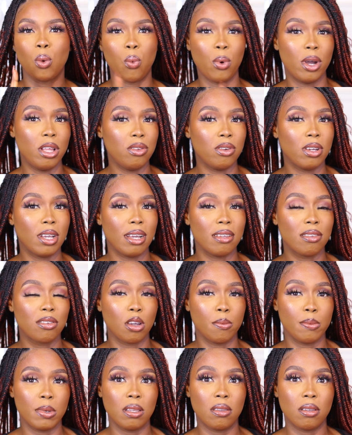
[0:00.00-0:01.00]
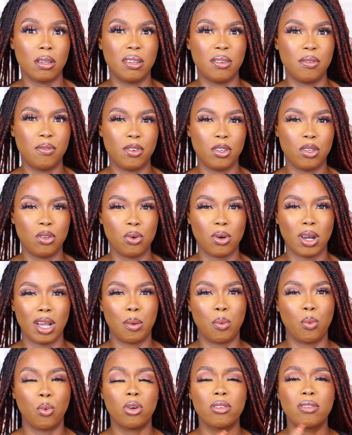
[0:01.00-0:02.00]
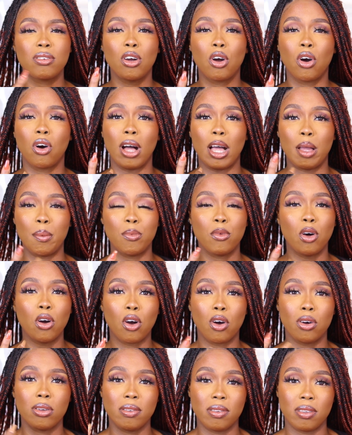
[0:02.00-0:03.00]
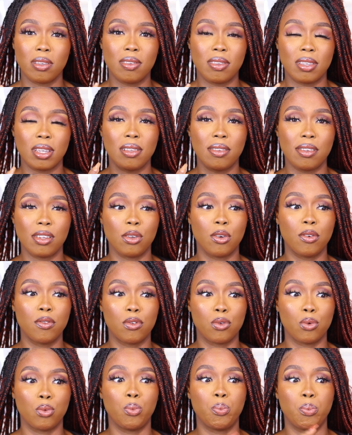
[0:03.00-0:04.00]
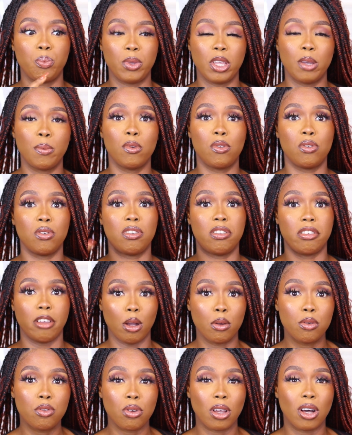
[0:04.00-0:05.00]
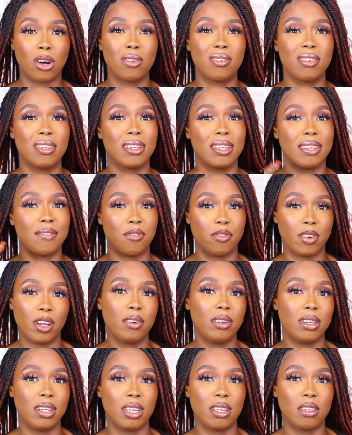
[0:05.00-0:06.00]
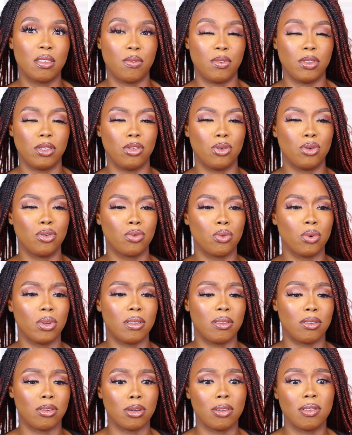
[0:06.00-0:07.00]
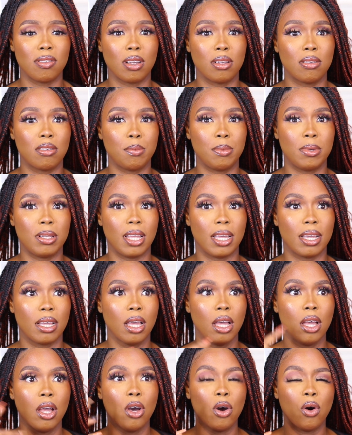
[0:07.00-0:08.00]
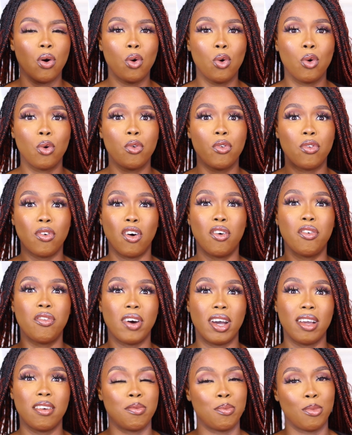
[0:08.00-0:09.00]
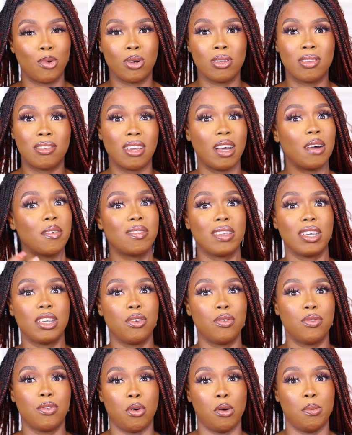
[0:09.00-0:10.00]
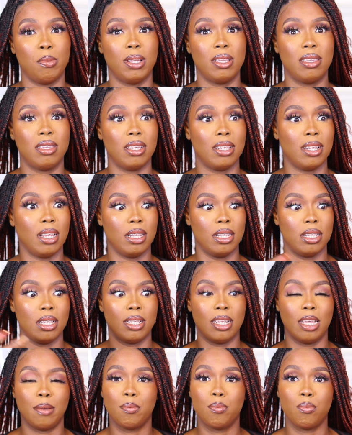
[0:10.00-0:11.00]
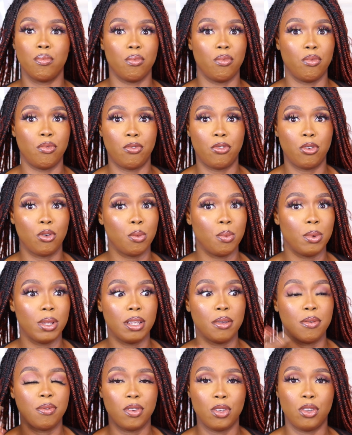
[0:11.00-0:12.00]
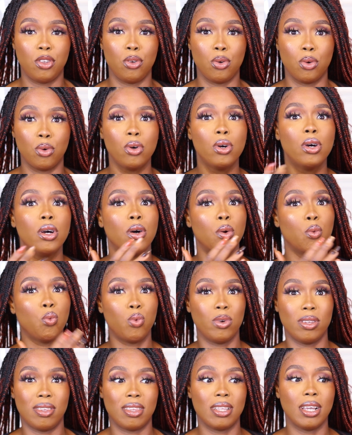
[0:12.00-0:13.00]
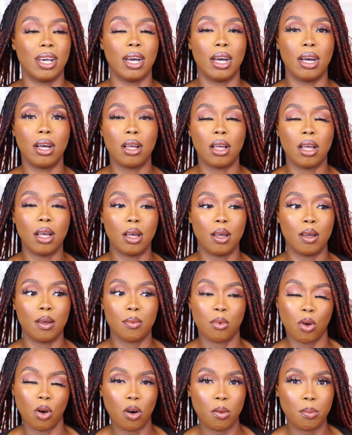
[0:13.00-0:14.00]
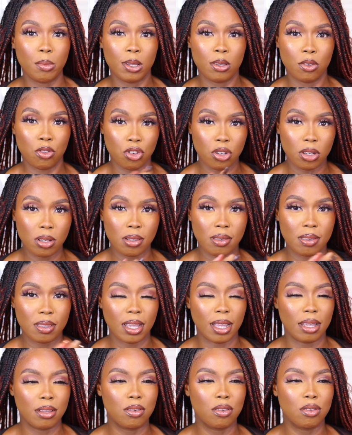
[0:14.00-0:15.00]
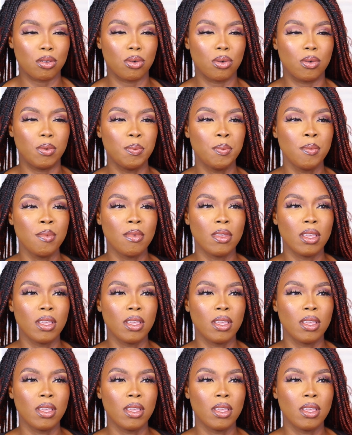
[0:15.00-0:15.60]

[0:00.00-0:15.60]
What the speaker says: when you guys comment on a video, I'm not consistent enough to be able to shout you out in the very next video. So it turns out to be like, oh, 4 or 5 months after you've commented, and then I'm filming a video with that comment. Do you understand? So